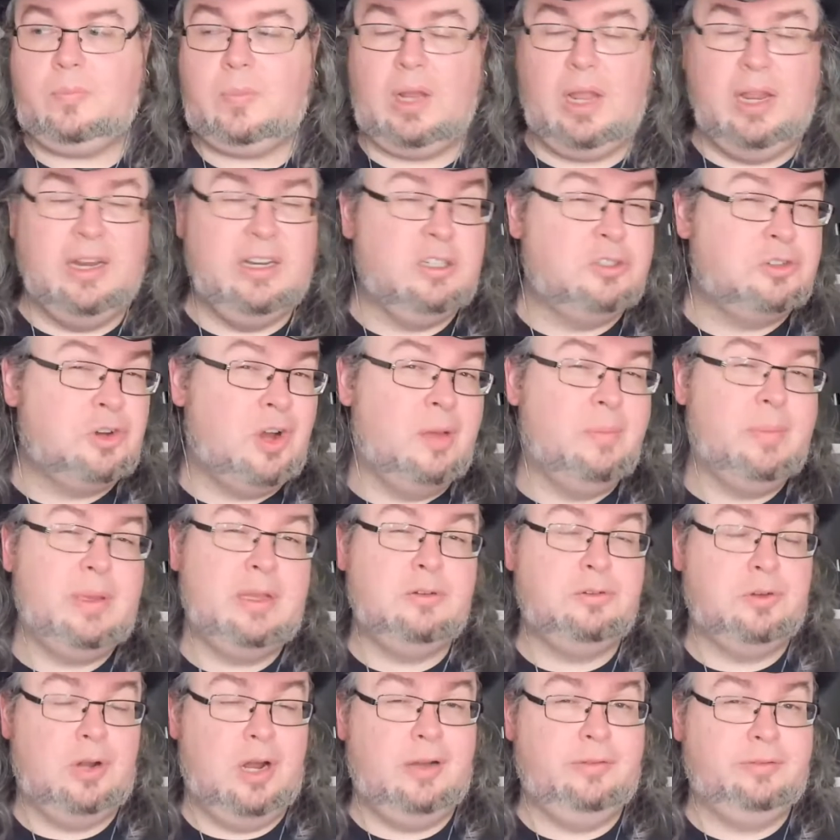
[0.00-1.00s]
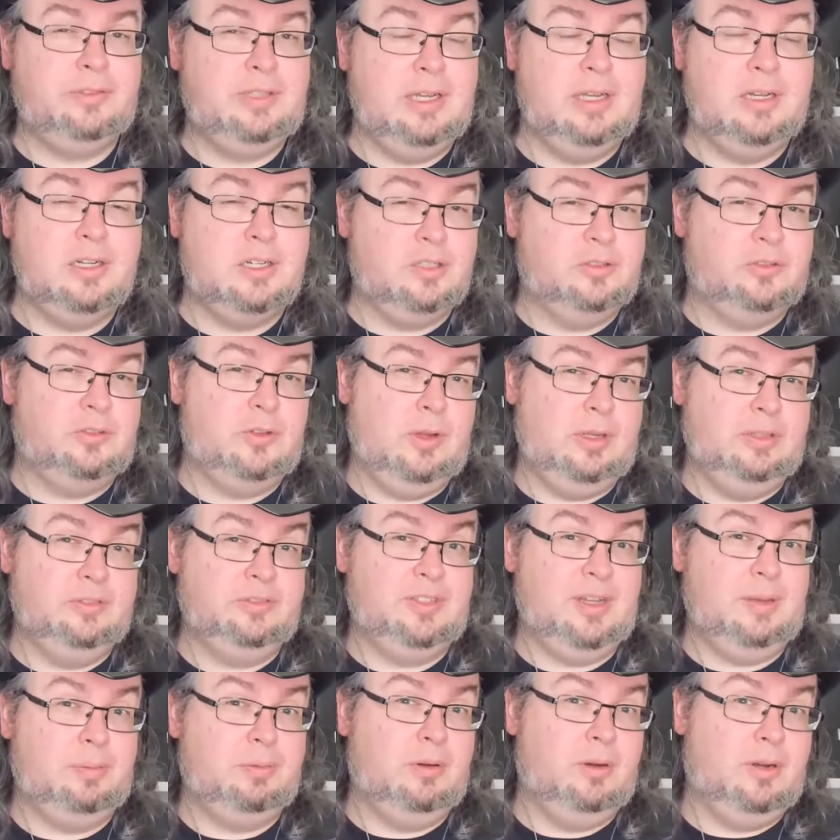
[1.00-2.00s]
and you try and be crafty and just do it
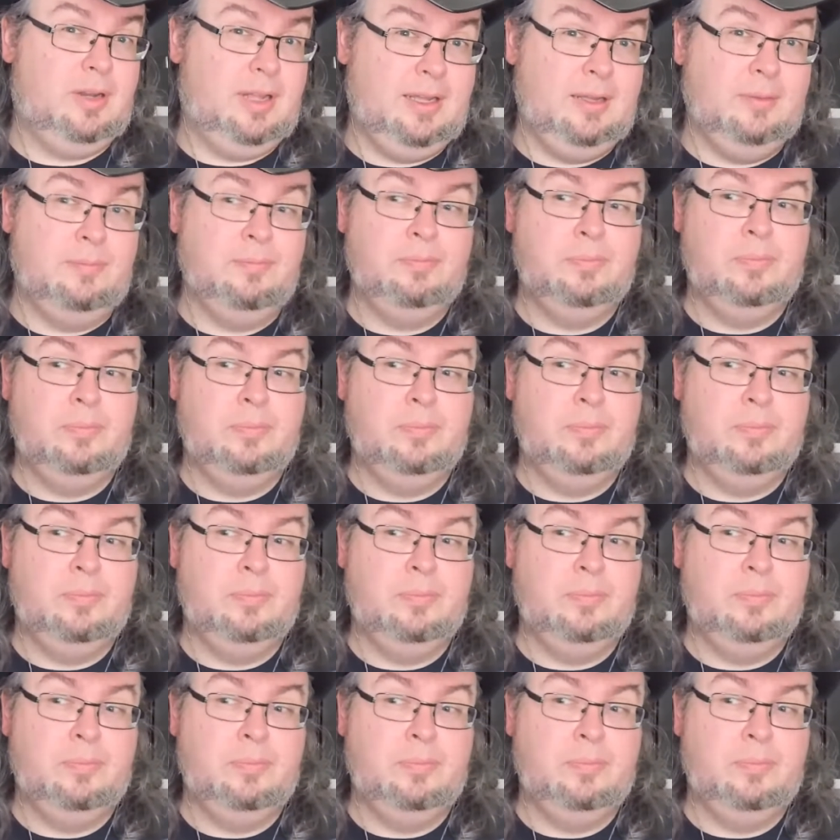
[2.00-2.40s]
separately,